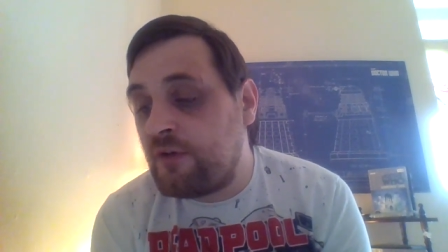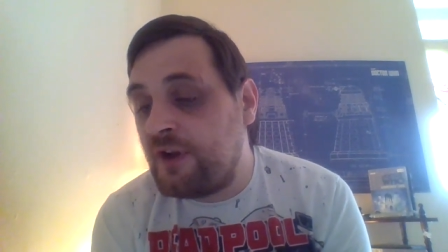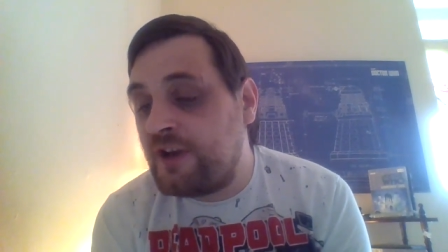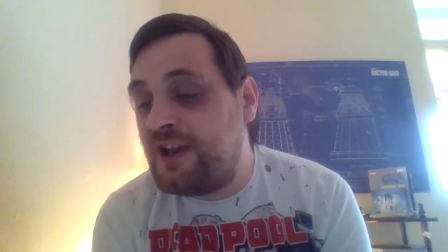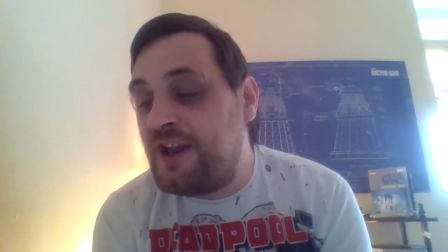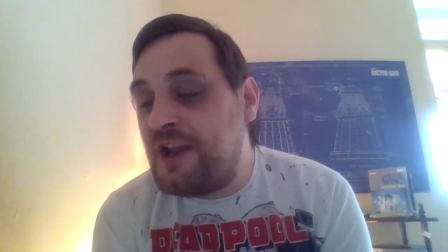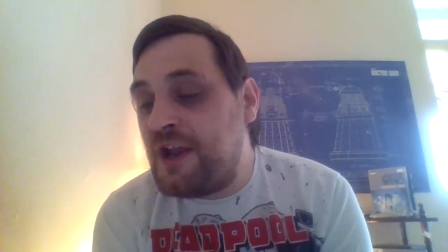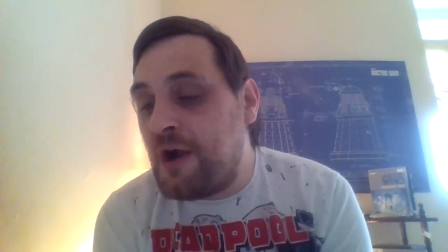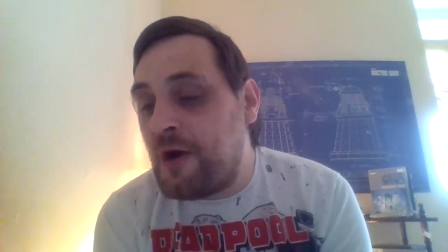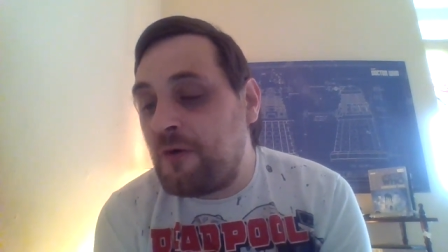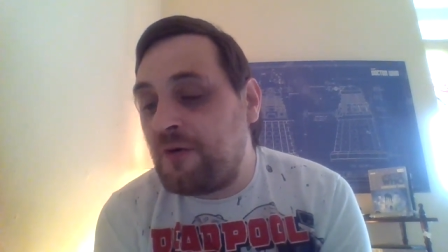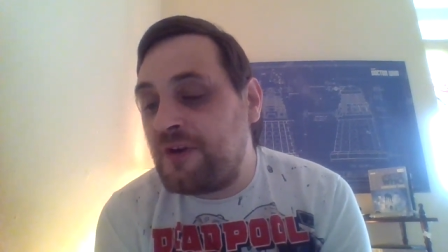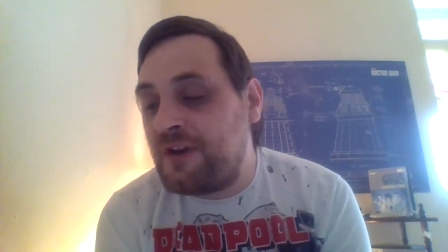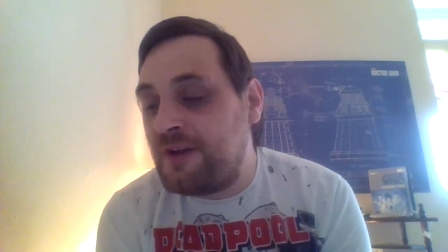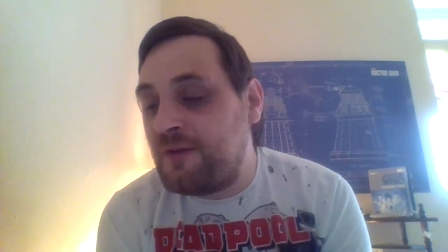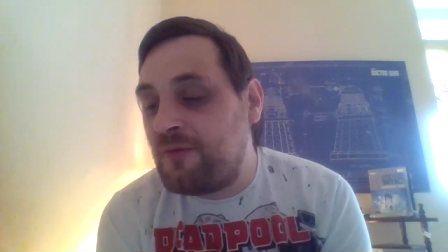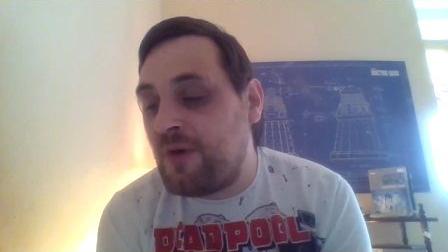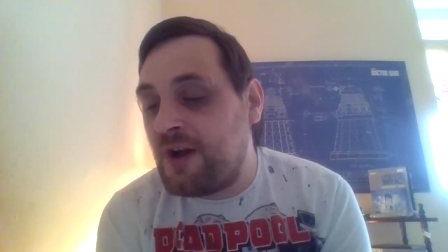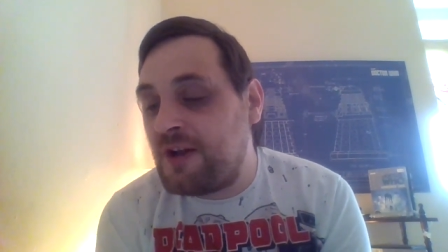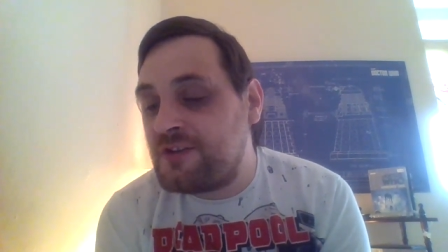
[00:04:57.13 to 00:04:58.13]
writing
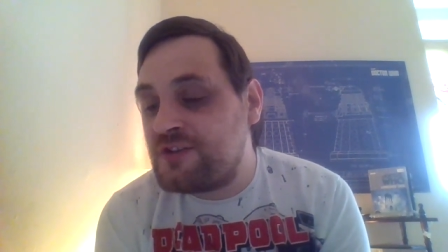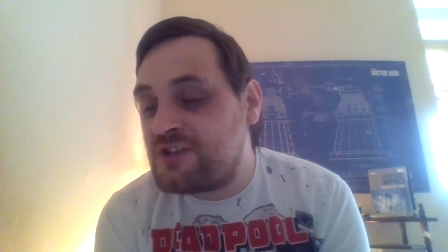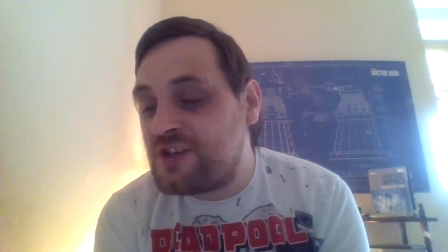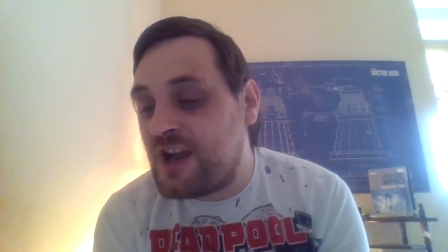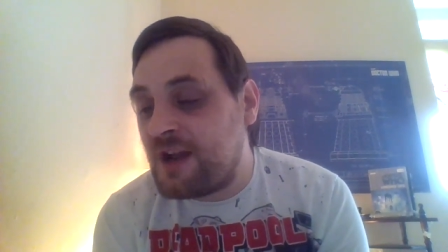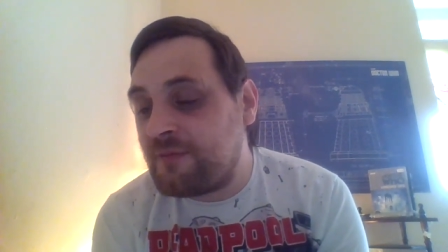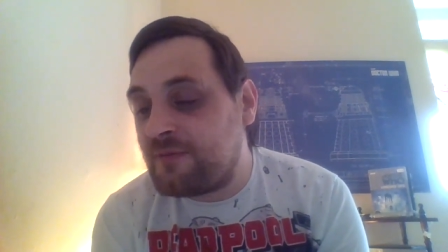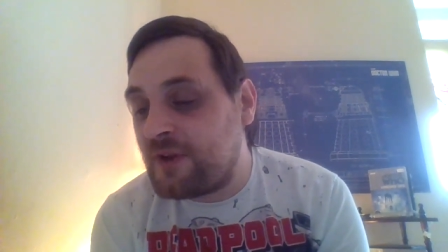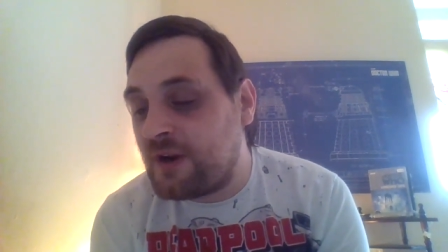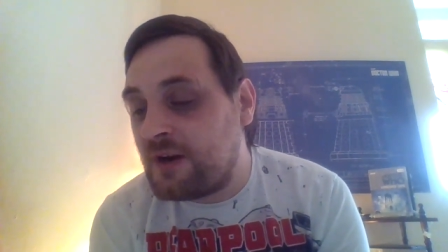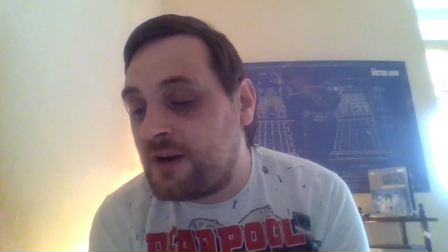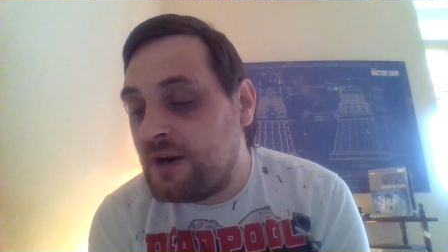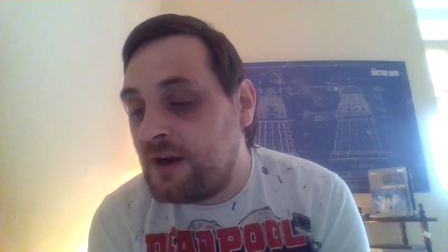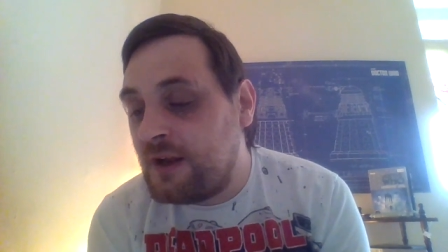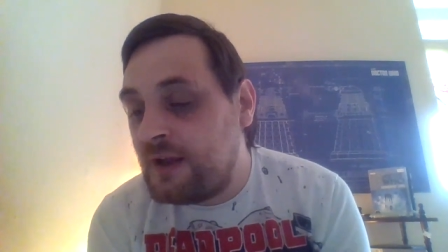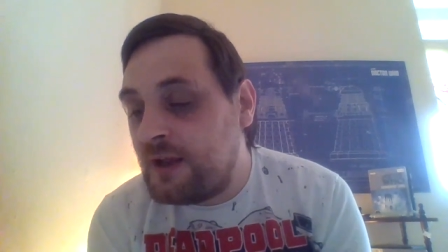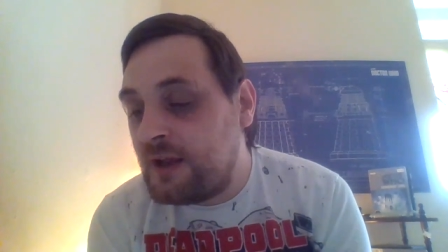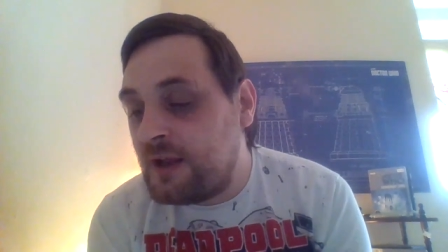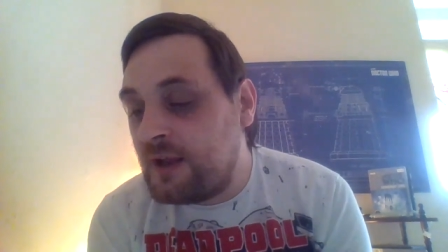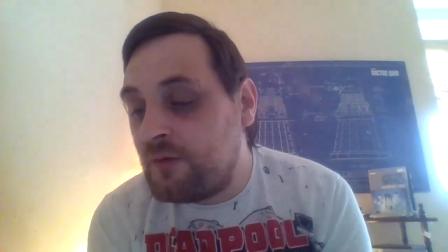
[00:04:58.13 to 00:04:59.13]
only one chapter,
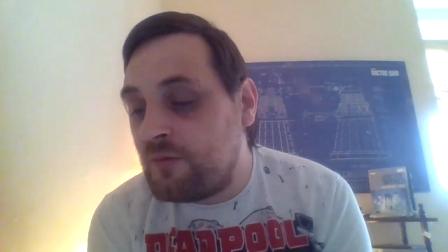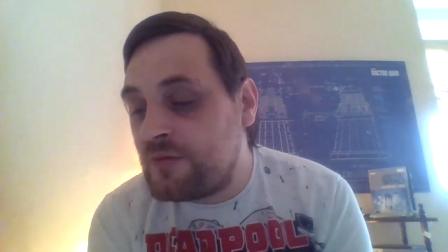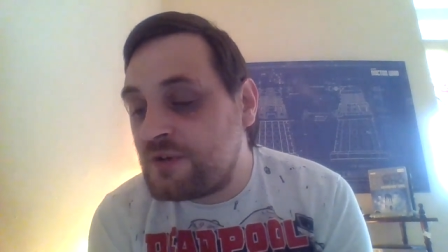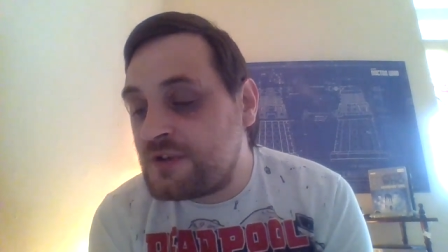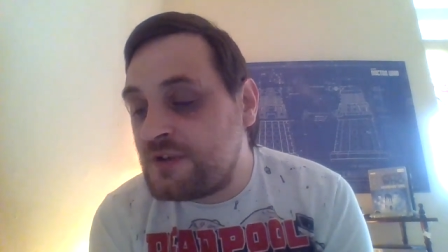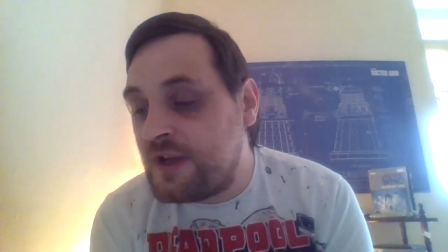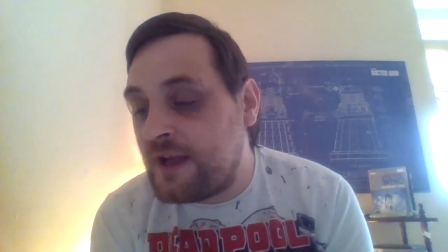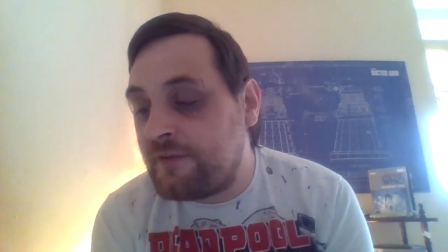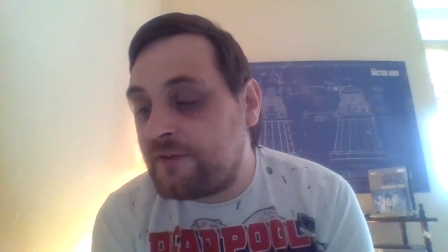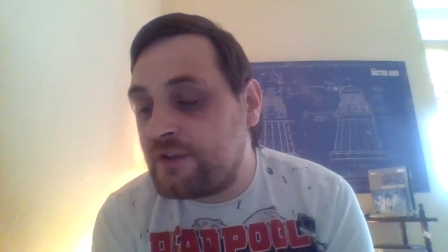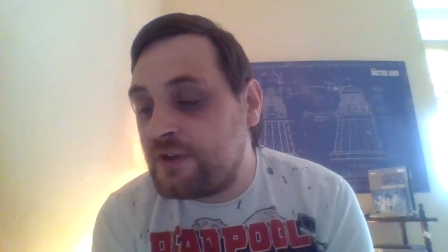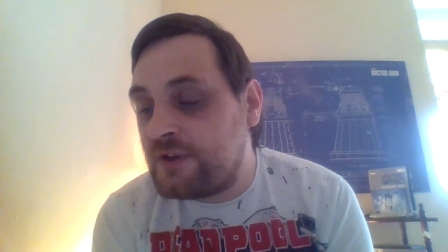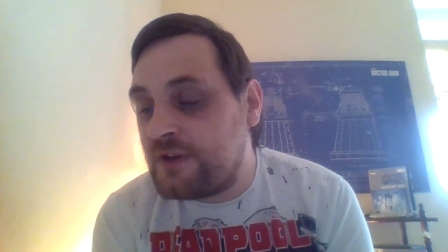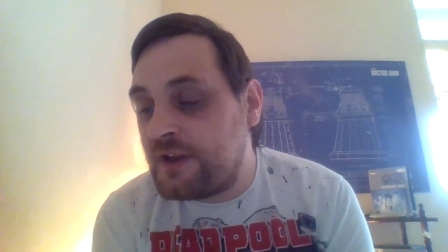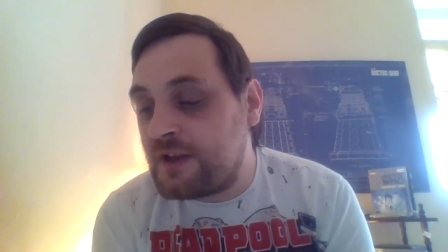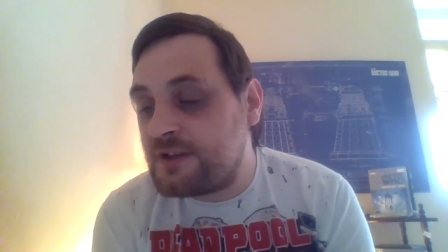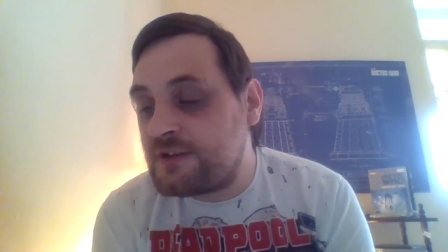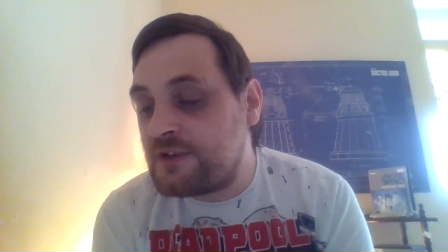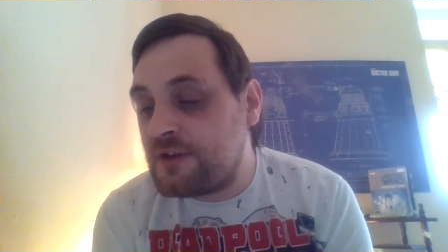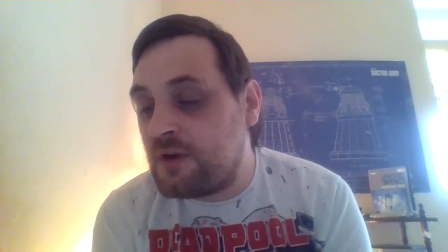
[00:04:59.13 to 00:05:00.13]
it was left to
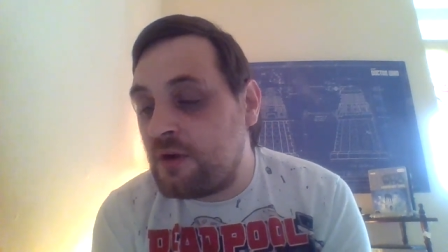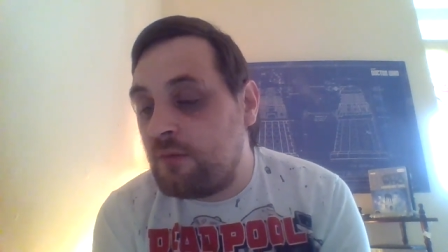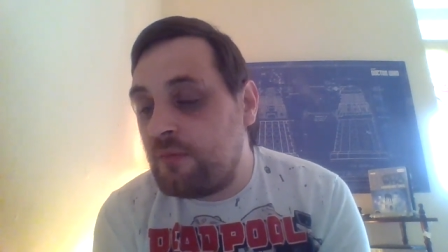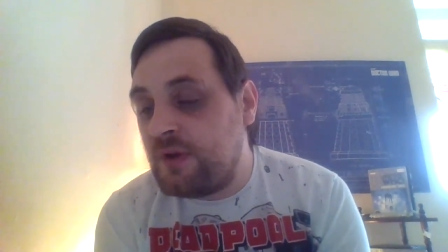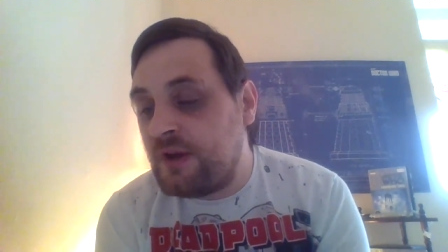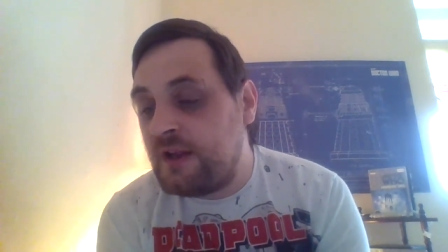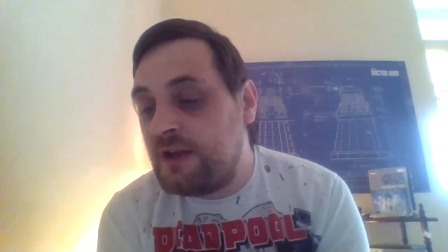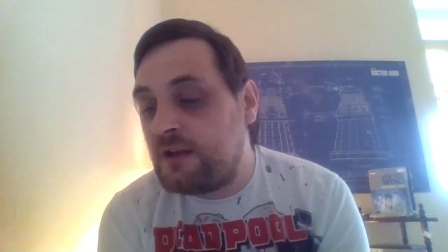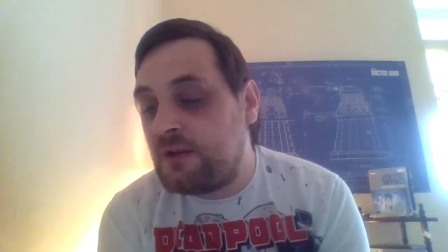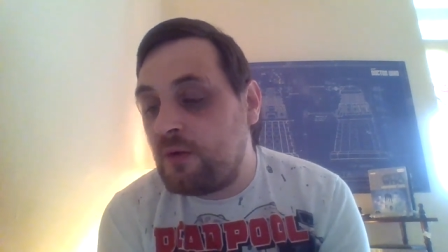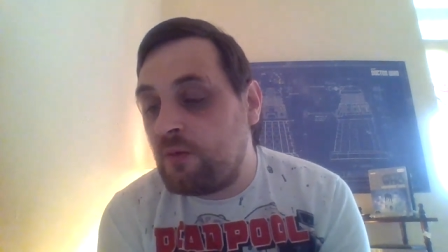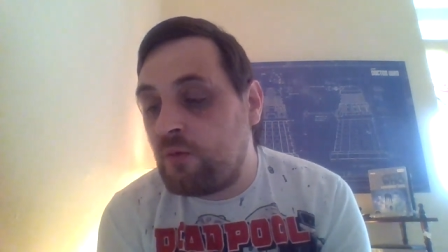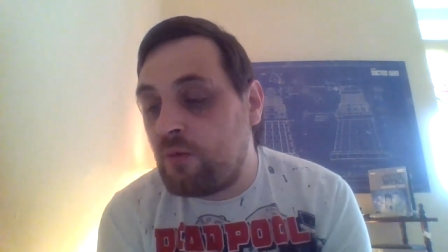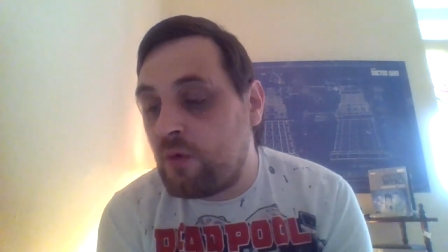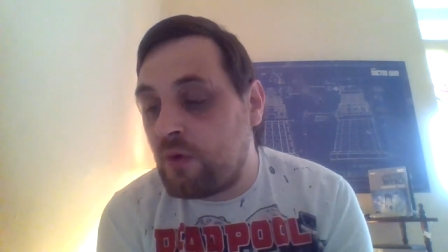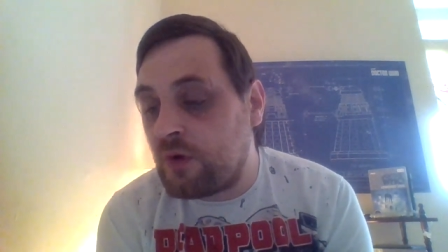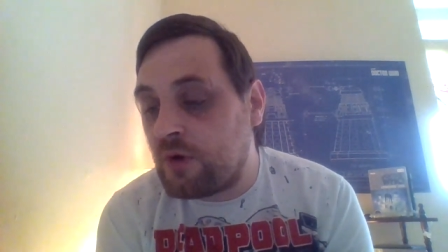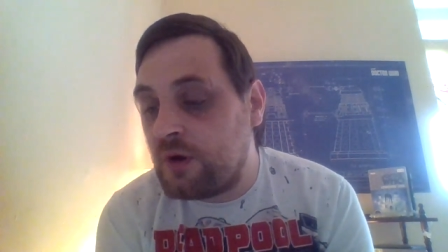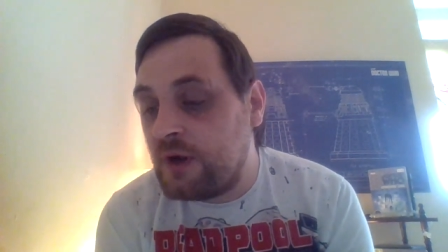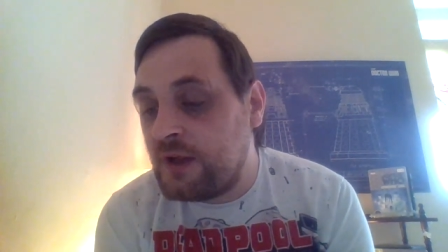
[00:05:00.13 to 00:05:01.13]
Dicks to complete the
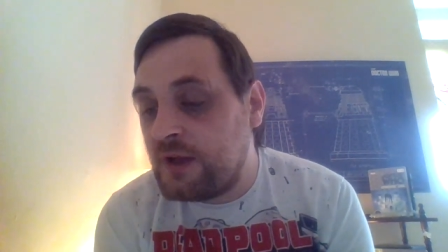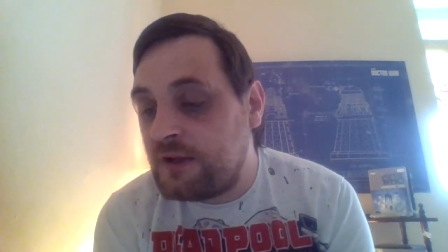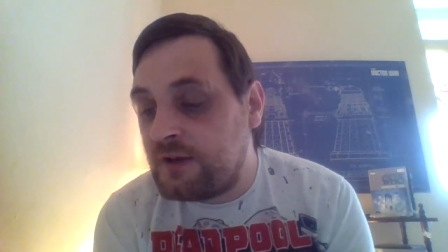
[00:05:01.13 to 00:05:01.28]
work.